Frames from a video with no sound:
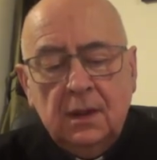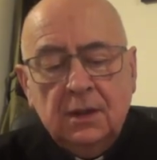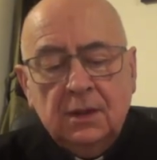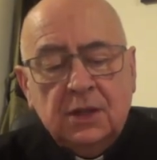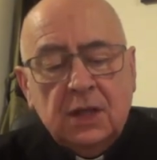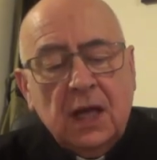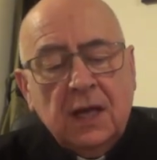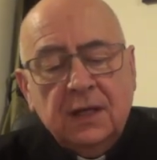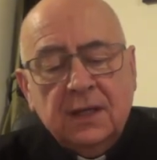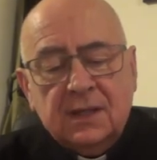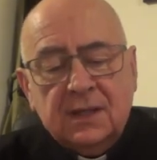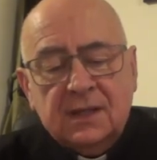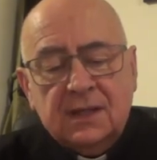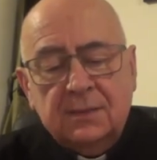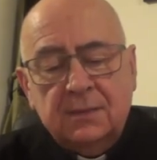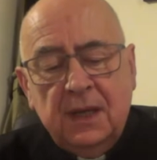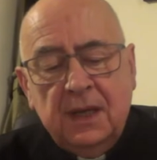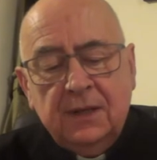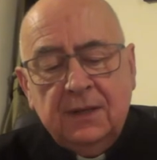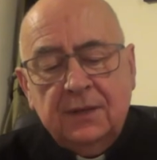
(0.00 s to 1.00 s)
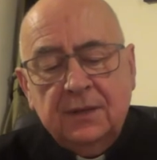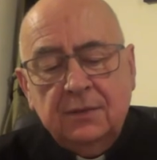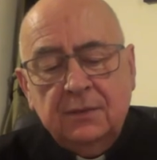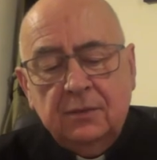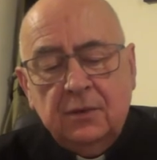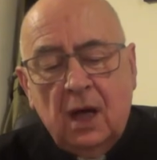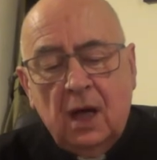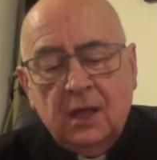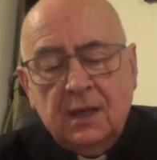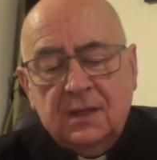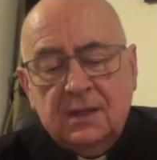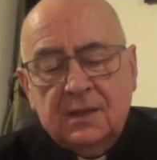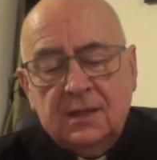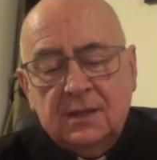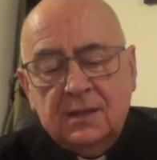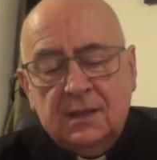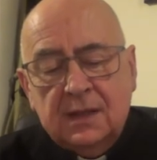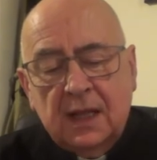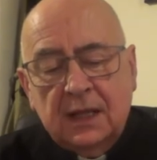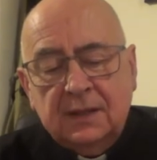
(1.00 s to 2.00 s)
Janet Smith
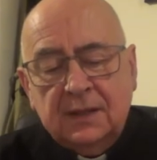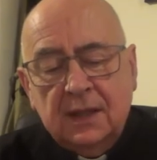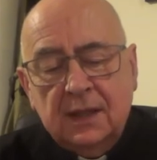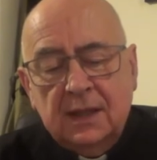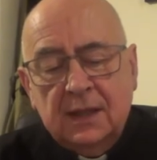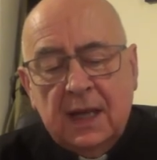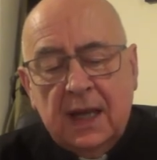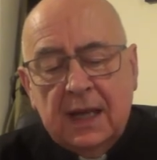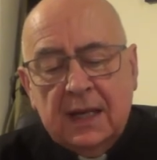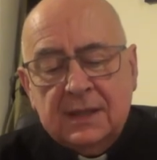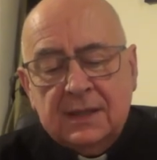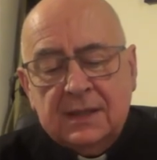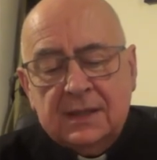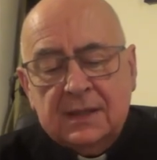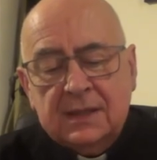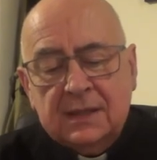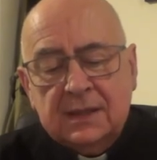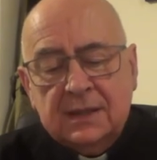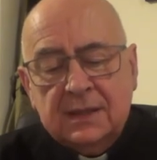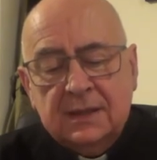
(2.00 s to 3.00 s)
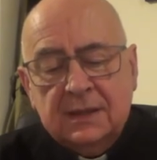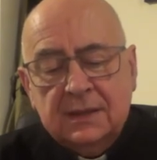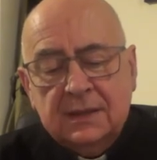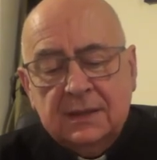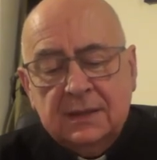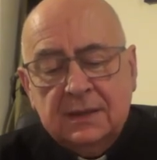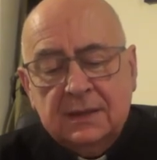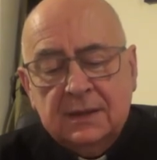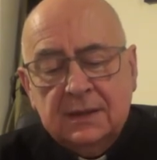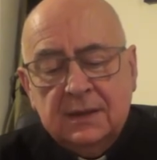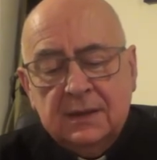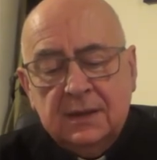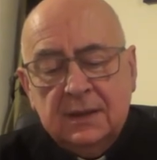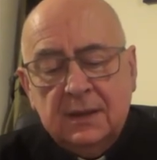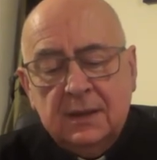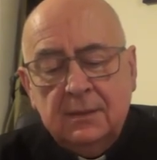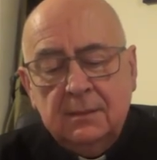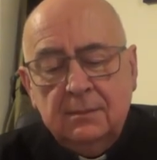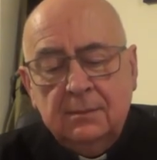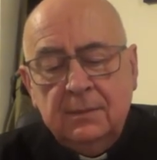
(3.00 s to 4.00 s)
writes that the last
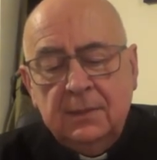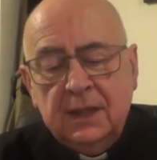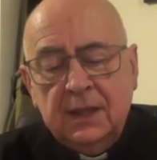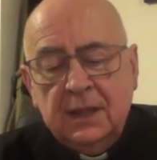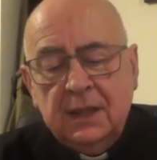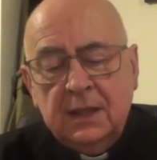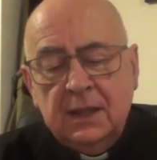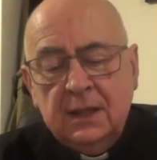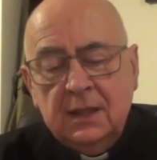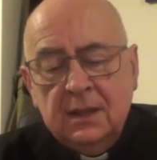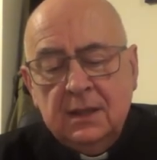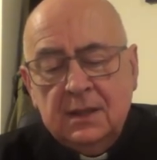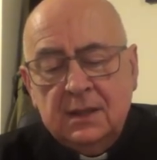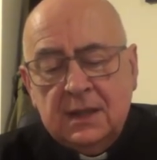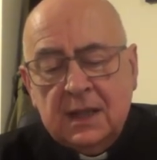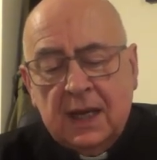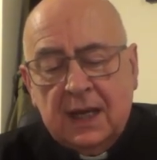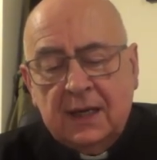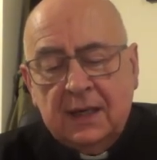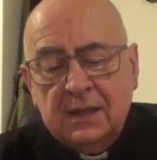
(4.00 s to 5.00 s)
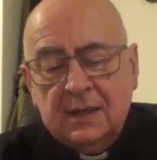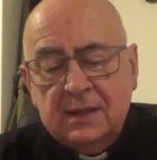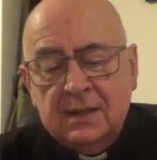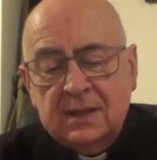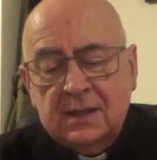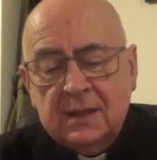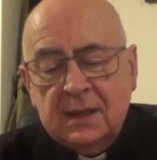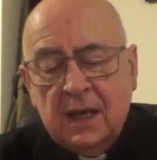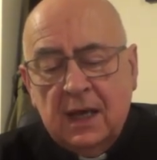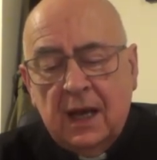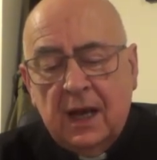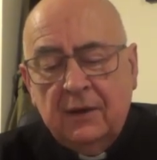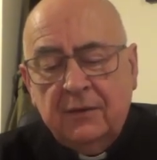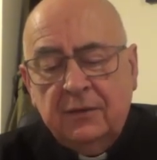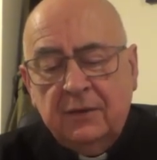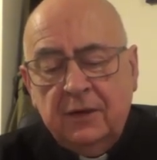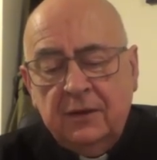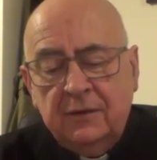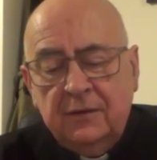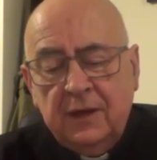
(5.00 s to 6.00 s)
many decades
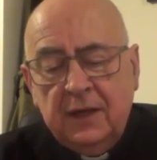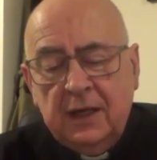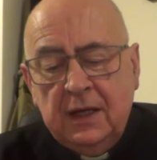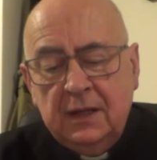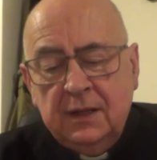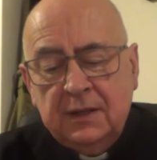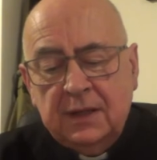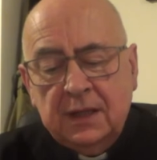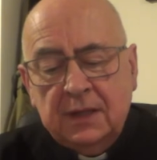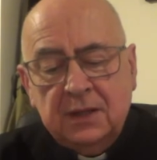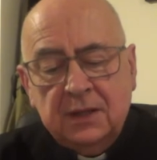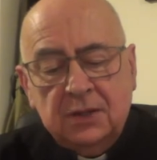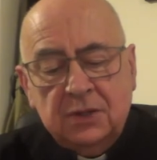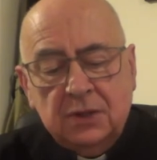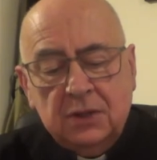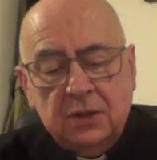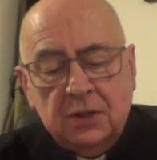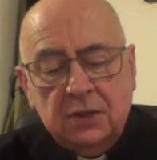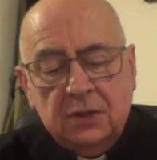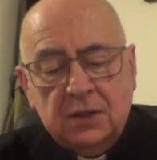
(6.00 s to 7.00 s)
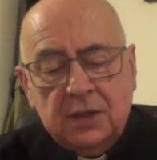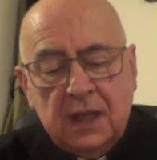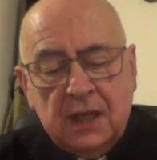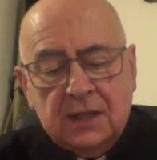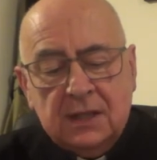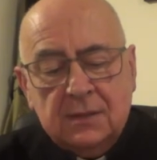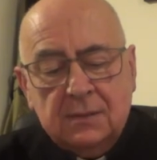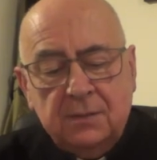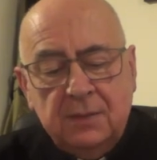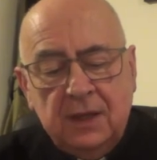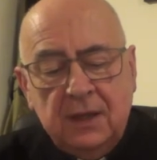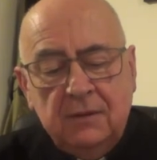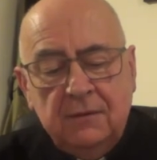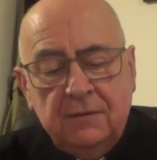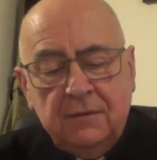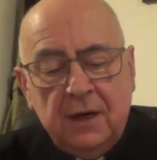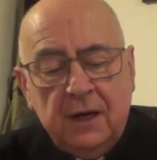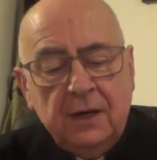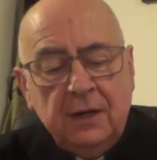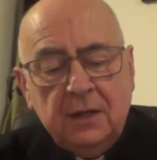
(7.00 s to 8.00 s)
have revealed that the Church has been
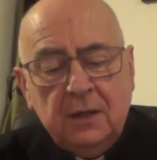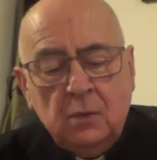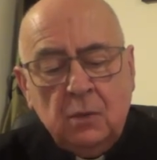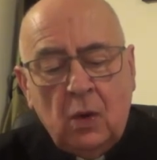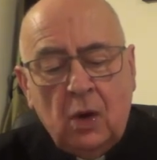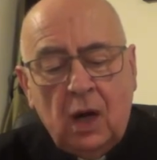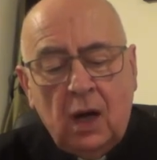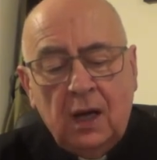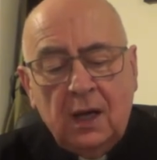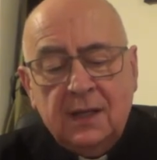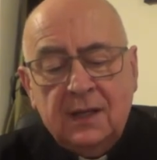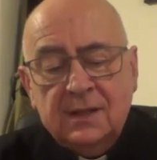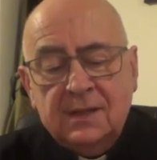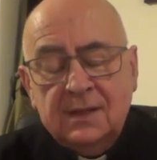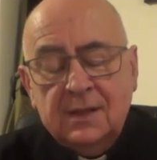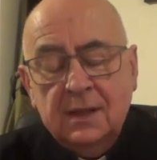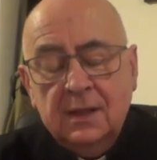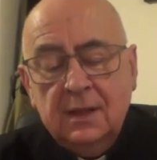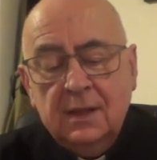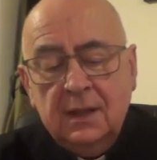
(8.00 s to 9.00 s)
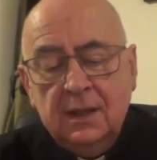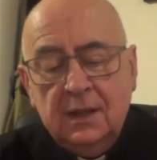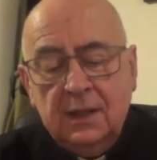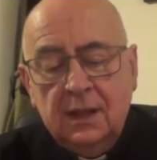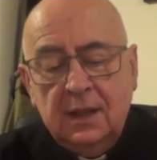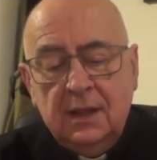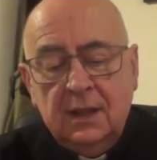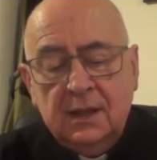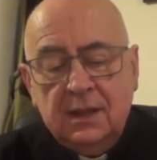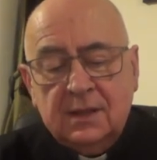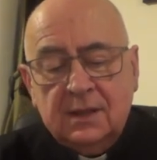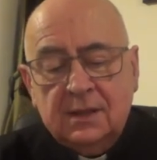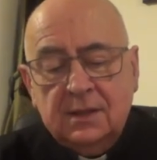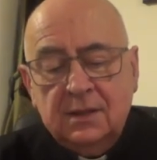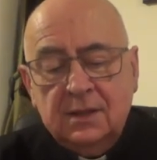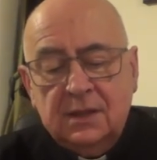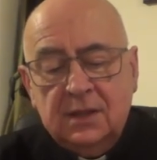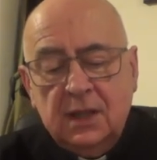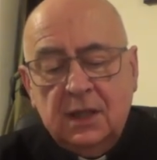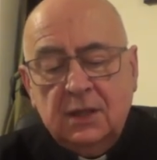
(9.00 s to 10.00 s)
very wise in its
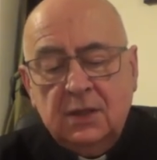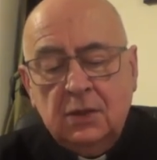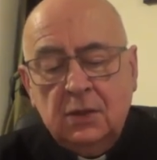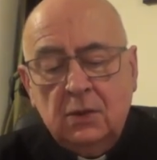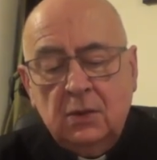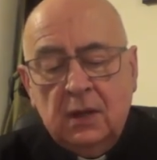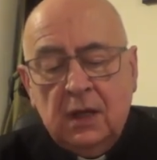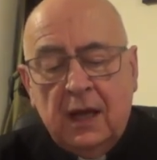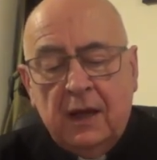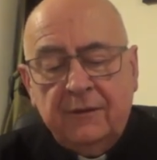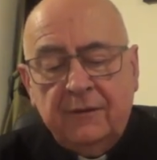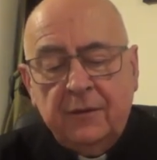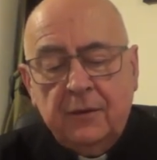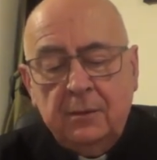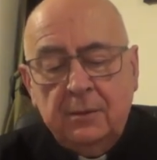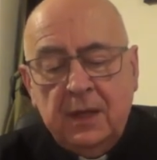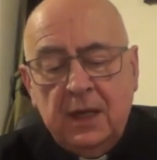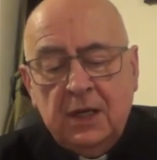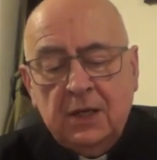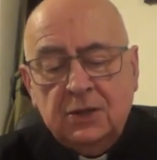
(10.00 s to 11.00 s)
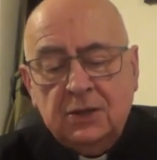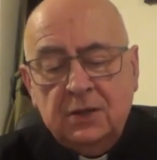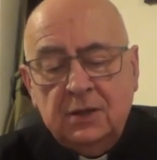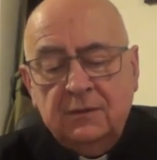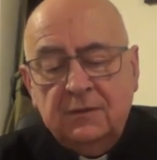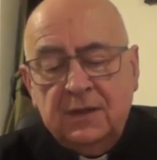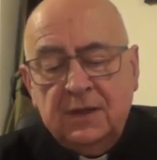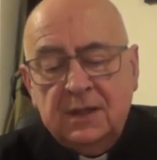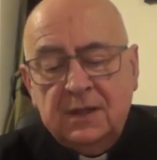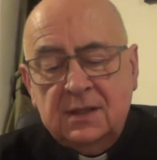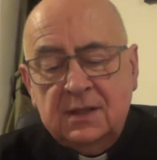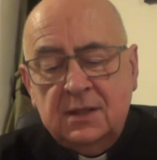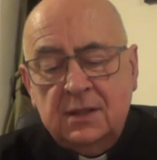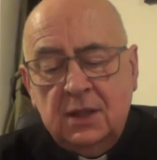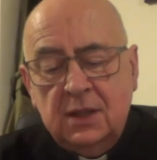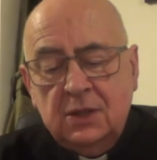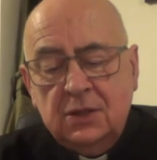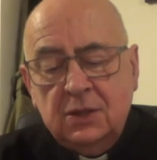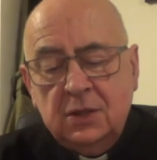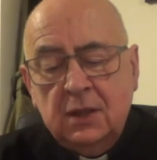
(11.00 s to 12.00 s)
continual affirmation of this
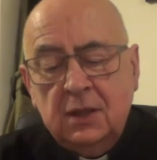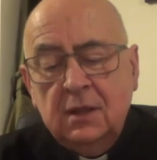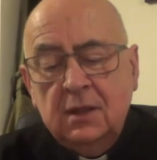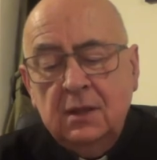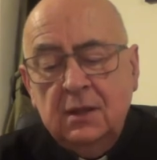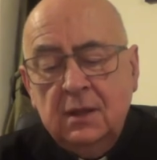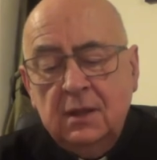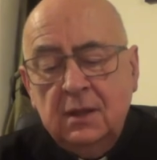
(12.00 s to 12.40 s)
teaching,